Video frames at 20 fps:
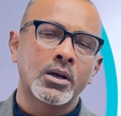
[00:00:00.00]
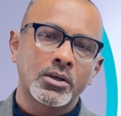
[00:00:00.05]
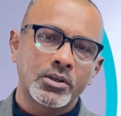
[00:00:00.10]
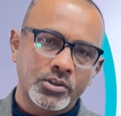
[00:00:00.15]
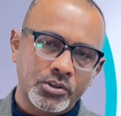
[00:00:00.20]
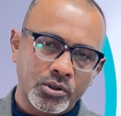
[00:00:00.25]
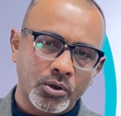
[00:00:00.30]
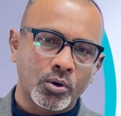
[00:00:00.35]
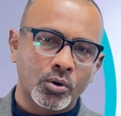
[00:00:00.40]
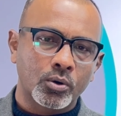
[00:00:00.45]

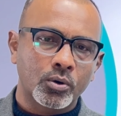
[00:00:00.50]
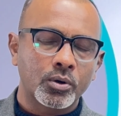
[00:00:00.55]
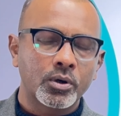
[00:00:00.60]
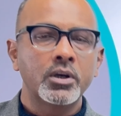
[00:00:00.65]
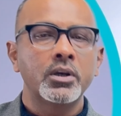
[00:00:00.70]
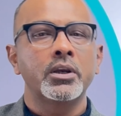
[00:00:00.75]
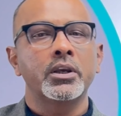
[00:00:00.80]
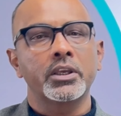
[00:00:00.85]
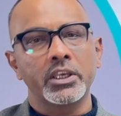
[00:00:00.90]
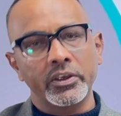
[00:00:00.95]
So,
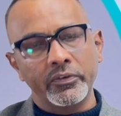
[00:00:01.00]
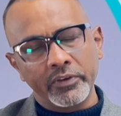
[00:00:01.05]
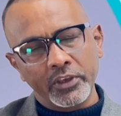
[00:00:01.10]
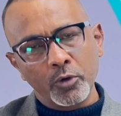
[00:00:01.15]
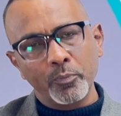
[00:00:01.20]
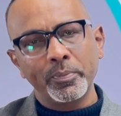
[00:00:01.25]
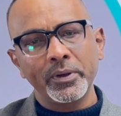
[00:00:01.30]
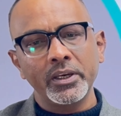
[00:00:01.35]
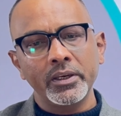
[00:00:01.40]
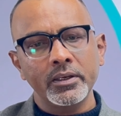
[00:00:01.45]
giving
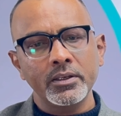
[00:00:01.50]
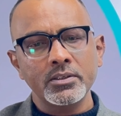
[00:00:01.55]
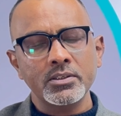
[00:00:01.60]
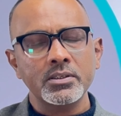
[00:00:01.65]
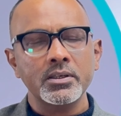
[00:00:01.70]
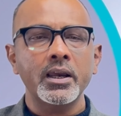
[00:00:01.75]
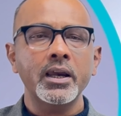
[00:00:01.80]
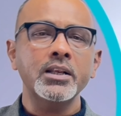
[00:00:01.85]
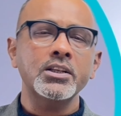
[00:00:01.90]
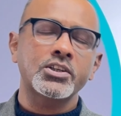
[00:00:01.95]
opinions
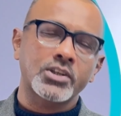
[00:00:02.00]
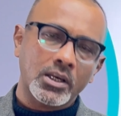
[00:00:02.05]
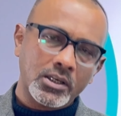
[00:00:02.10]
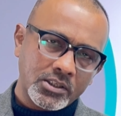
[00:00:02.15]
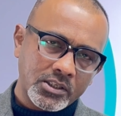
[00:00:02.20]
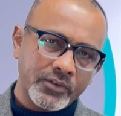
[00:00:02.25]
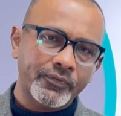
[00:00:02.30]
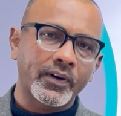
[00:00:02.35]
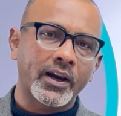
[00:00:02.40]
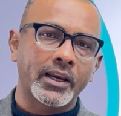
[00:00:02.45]
and
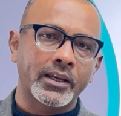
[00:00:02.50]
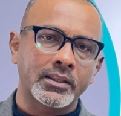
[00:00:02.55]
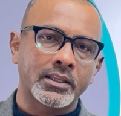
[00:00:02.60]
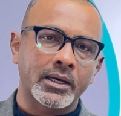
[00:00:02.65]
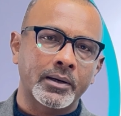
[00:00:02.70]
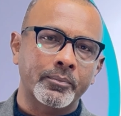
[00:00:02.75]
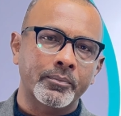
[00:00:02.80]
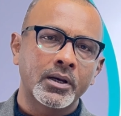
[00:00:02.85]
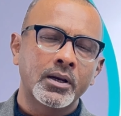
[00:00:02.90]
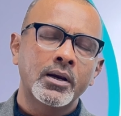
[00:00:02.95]
justifying
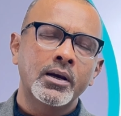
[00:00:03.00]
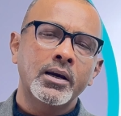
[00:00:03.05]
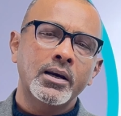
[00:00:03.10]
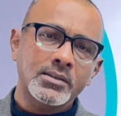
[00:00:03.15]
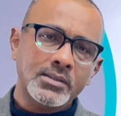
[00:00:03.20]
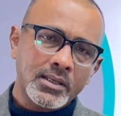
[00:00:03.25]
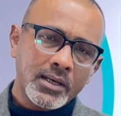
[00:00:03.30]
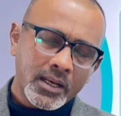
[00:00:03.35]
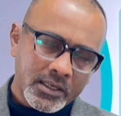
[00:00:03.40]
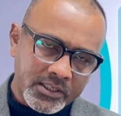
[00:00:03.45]
them
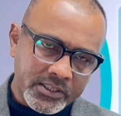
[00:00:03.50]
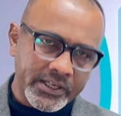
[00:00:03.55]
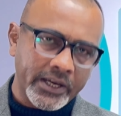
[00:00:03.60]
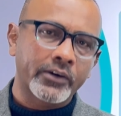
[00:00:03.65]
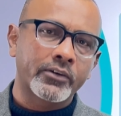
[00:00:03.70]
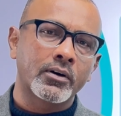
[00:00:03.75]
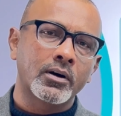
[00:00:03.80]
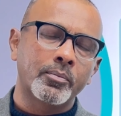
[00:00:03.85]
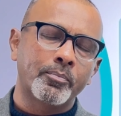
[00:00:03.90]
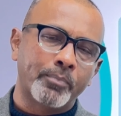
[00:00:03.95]
is an
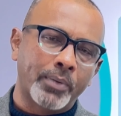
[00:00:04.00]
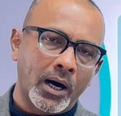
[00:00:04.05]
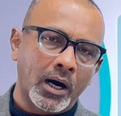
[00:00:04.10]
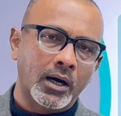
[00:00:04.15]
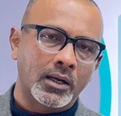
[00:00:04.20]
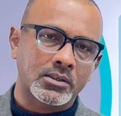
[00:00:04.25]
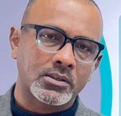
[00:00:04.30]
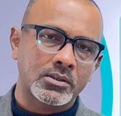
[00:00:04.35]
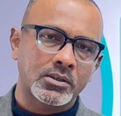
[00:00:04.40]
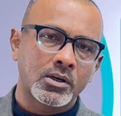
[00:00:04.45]
integral
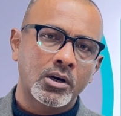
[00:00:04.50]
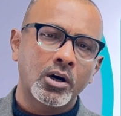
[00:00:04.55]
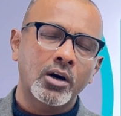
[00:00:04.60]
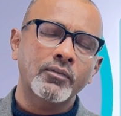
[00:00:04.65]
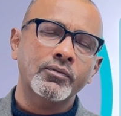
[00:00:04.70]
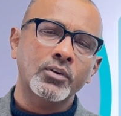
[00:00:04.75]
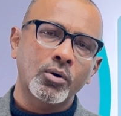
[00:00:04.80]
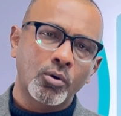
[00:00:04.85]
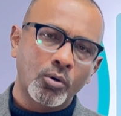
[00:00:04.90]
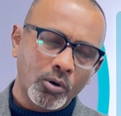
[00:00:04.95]
part
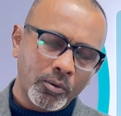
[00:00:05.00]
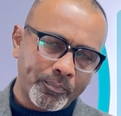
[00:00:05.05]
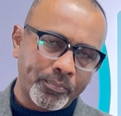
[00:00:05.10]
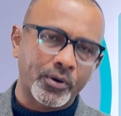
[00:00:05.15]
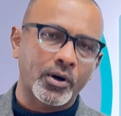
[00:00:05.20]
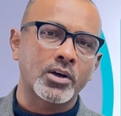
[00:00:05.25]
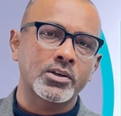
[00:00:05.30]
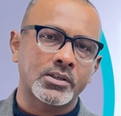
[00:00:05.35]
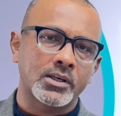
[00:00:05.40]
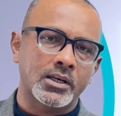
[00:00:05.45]
of the whole
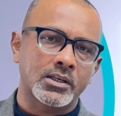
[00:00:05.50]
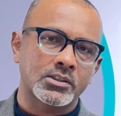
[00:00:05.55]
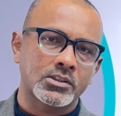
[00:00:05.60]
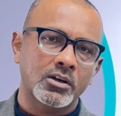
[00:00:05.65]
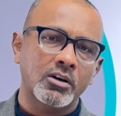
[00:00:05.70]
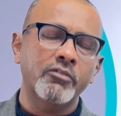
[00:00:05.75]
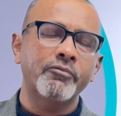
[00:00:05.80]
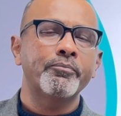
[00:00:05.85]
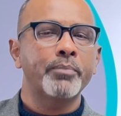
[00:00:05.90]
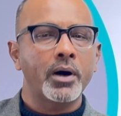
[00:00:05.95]
process
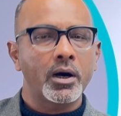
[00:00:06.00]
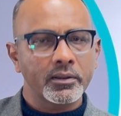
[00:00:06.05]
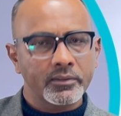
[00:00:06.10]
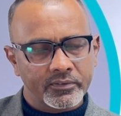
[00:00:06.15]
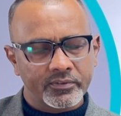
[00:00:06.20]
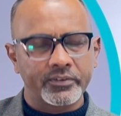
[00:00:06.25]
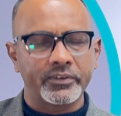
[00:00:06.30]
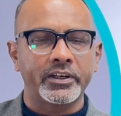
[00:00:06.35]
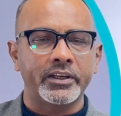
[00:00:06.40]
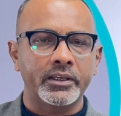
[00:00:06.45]
of
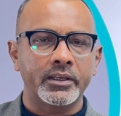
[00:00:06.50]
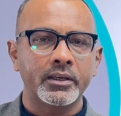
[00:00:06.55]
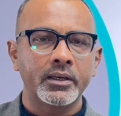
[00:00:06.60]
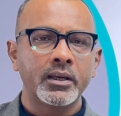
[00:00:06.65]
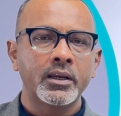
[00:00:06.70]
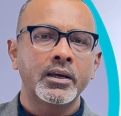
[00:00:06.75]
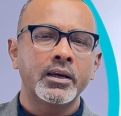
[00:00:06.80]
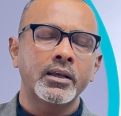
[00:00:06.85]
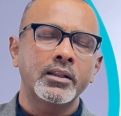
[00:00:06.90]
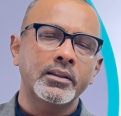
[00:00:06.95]
part 3
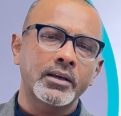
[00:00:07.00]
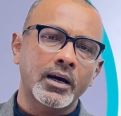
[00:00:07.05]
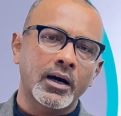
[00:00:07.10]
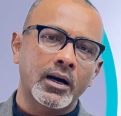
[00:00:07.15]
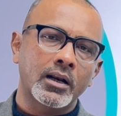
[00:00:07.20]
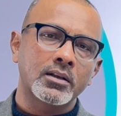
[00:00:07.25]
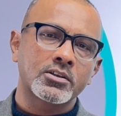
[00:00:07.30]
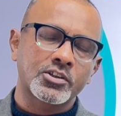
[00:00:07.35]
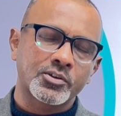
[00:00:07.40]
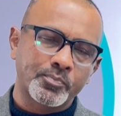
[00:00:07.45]
in the
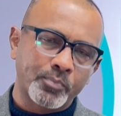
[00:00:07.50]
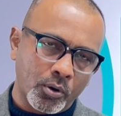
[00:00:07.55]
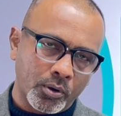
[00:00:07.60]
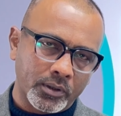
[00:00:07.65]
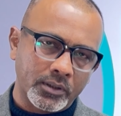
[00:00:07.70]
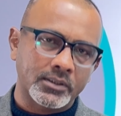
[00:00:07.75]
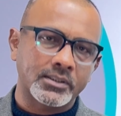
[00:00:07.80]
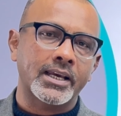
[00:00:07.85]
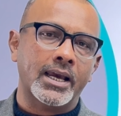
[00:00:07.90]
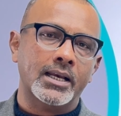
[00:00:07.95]
IELTS
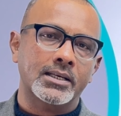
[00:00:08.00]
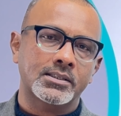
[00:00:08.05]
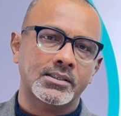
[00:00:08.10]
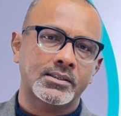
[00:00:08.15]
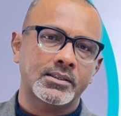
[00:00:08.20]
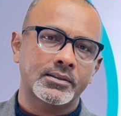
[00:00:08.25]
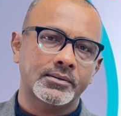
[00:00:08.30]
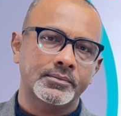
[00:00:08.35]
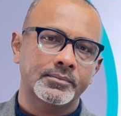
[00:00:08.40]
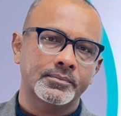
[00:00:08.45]
spoken test.